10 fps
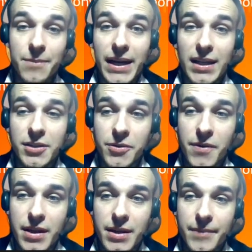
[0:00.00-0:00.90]
back to
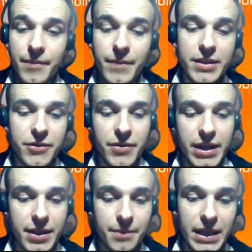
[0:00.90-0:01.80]
the
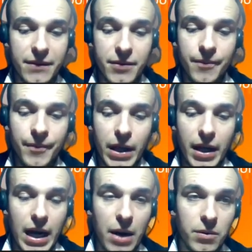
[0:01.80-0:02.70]
MetaTrader platform. I will